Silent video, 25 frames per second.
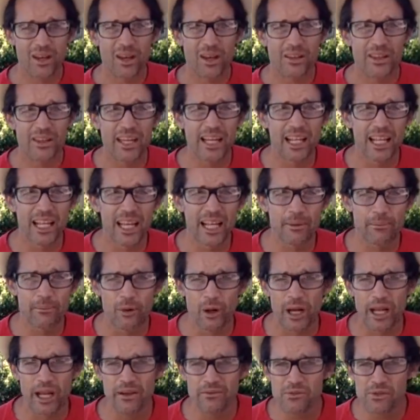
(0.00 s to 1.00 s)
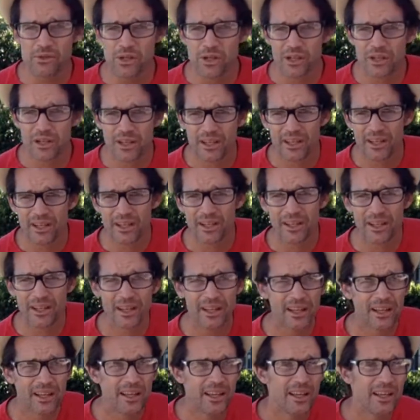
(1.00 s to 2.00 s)
The Atlanta Braves,
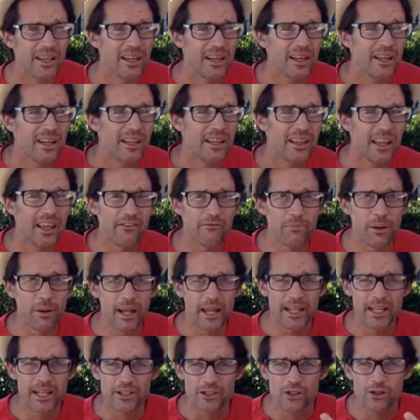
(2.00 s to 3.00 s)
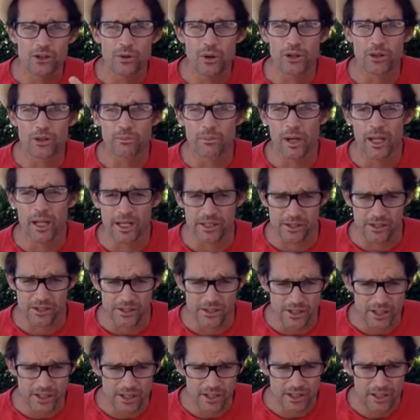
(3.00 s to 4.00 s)
they've played in 2 other
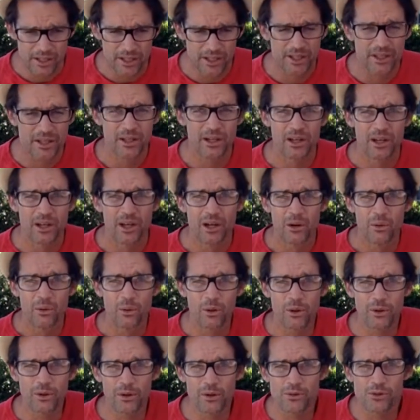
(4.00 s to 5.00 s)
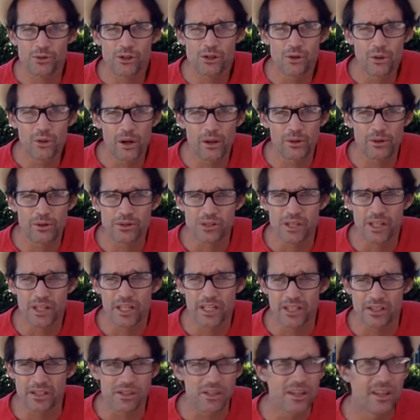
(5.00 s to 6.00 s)
places. What are those 2 other
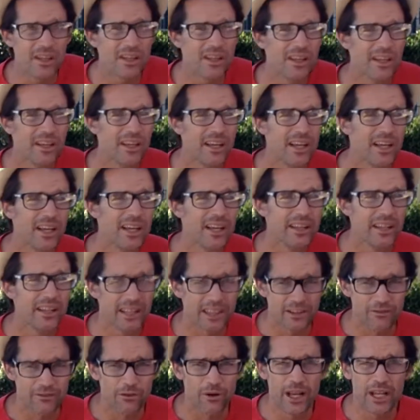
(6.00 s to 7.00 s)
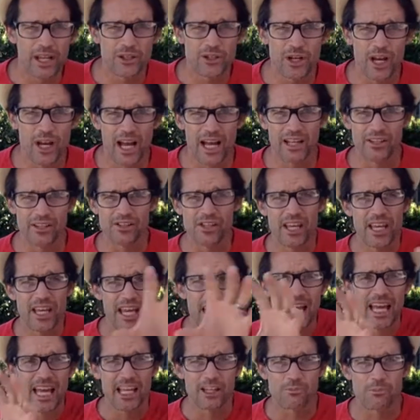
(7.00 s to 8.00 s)
cities that the franchise
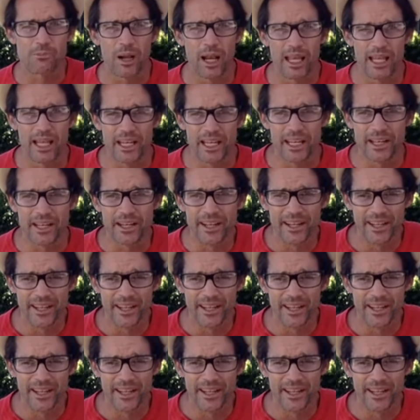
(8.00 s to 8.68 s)
has played in?